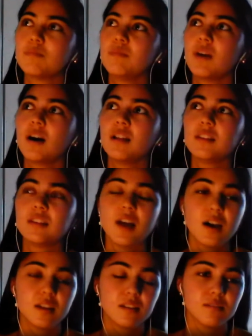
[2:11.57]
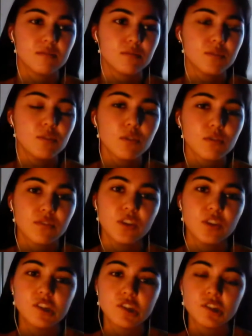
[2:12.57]
a lot fewer
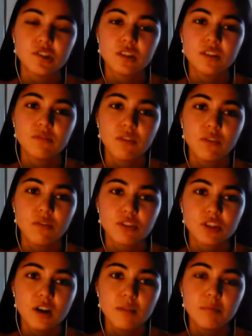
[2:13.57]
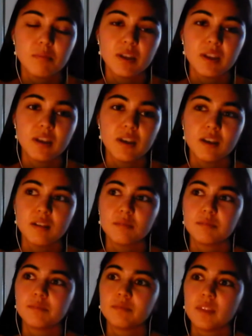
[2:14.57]
features than Photoshop, but
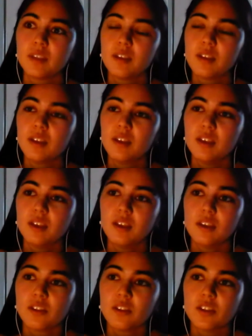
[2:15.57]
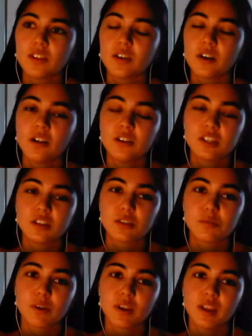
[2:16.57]
you know, the college that I
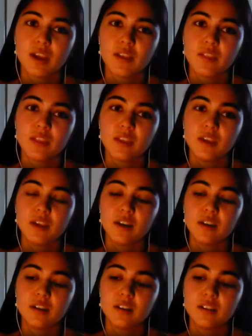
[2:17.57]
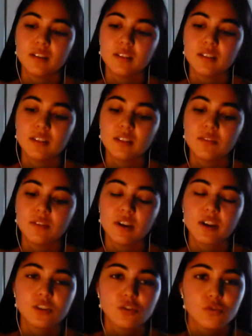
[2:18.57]
was working at, they're very
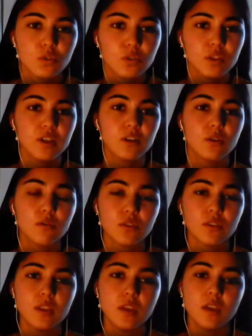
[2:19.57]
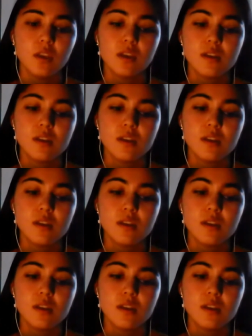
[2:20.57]
controlling over the